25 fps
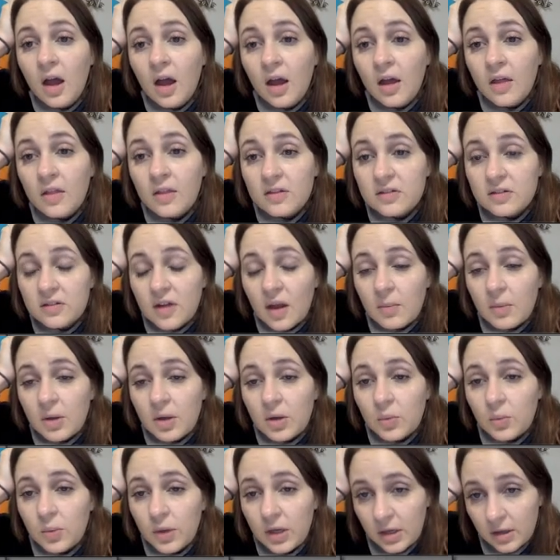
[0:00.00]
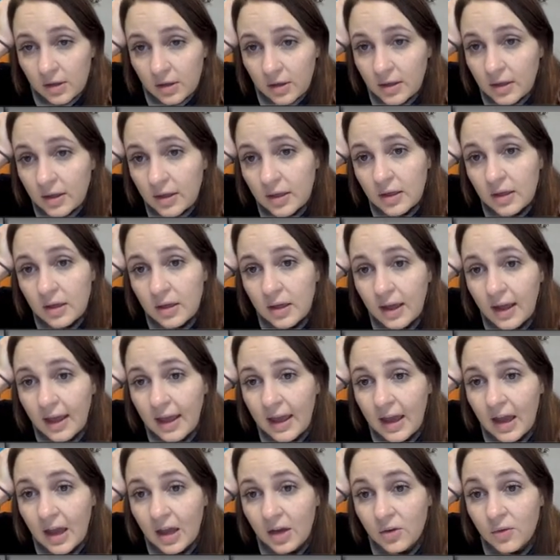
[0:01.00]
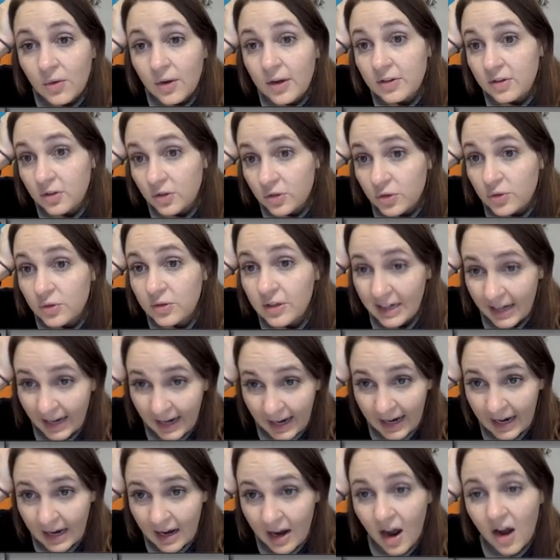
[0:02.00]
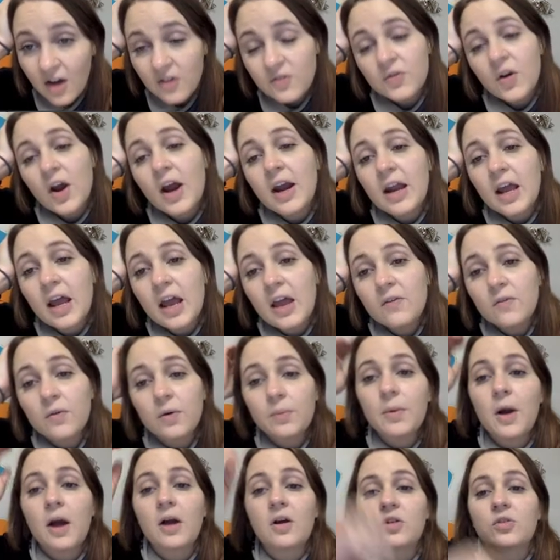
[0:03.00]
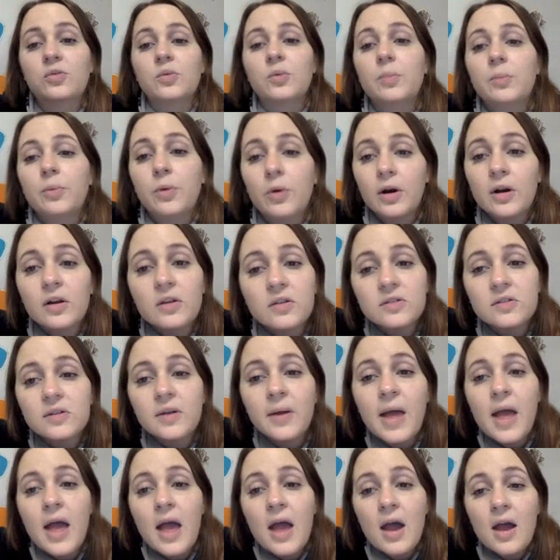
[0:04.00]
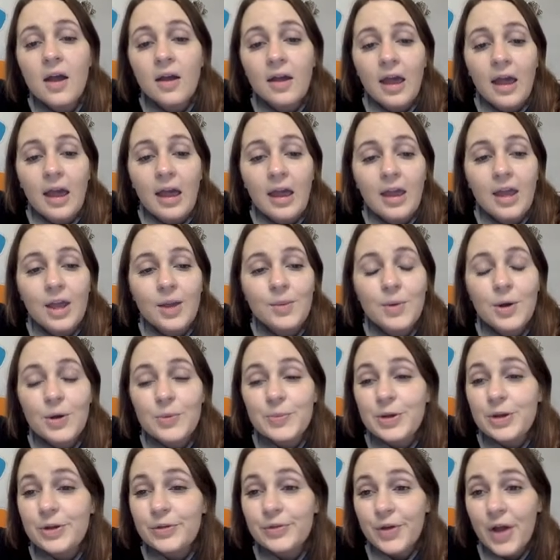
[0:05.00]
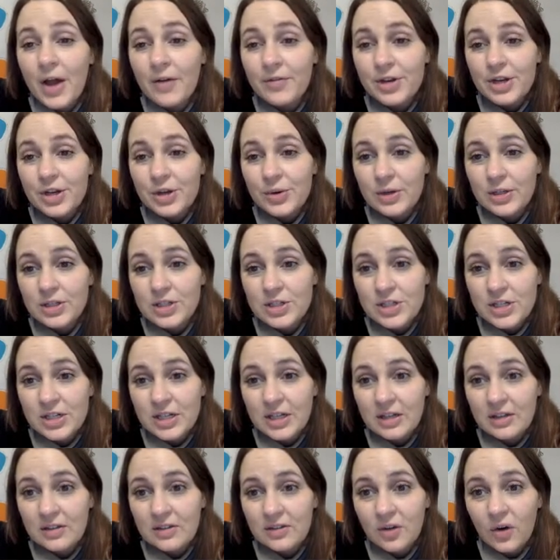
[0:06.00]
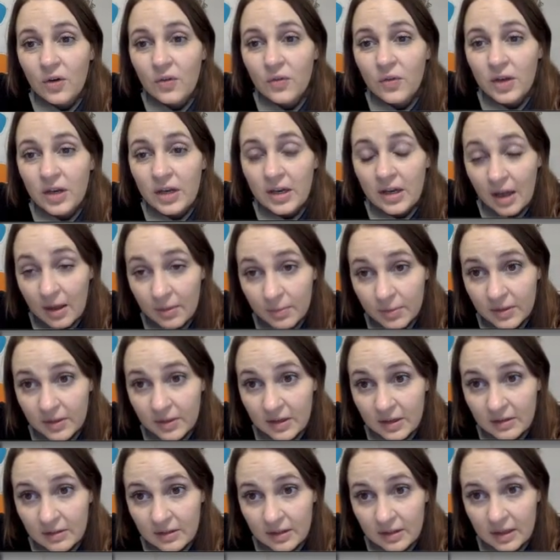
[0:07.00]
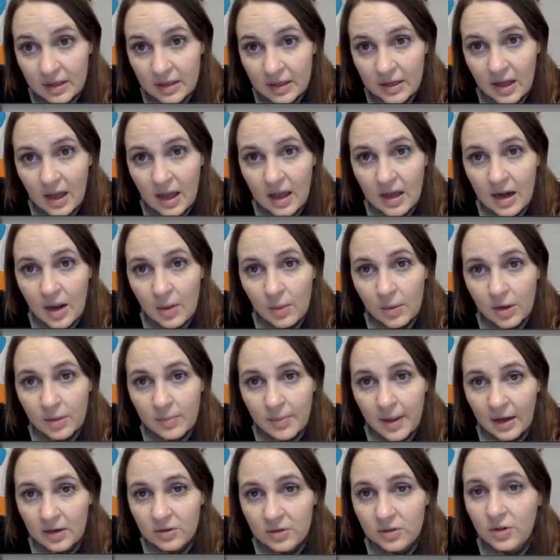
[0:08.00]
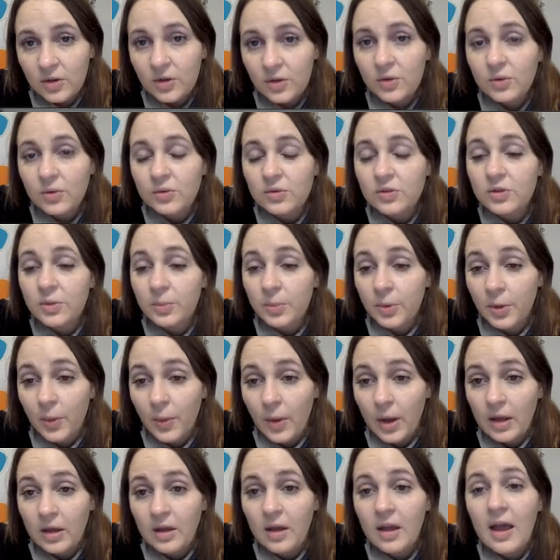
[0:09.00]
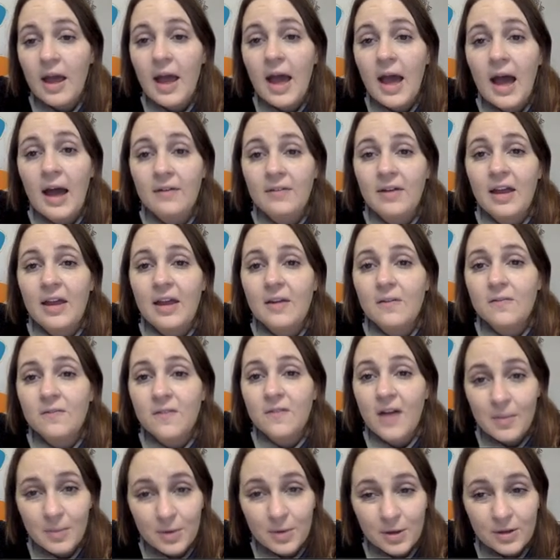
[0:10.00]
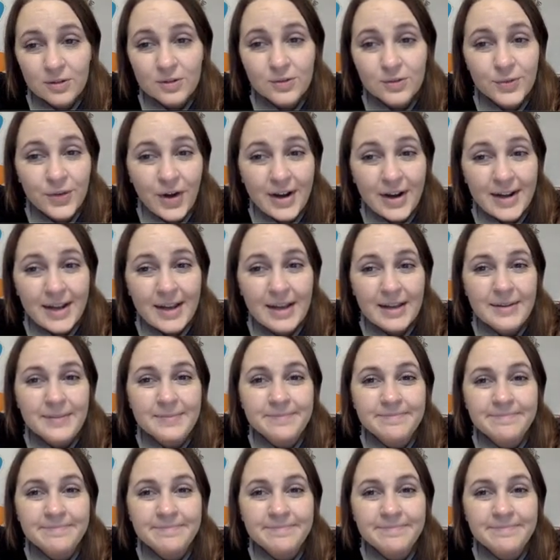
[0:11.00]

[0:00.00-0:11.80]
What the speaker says: this coming week, and grades are due today on Friday for progress reports. Okay, email me if you have any questions or if you need help with anything, and I will get back to you super quick. Have a fabulous Friday.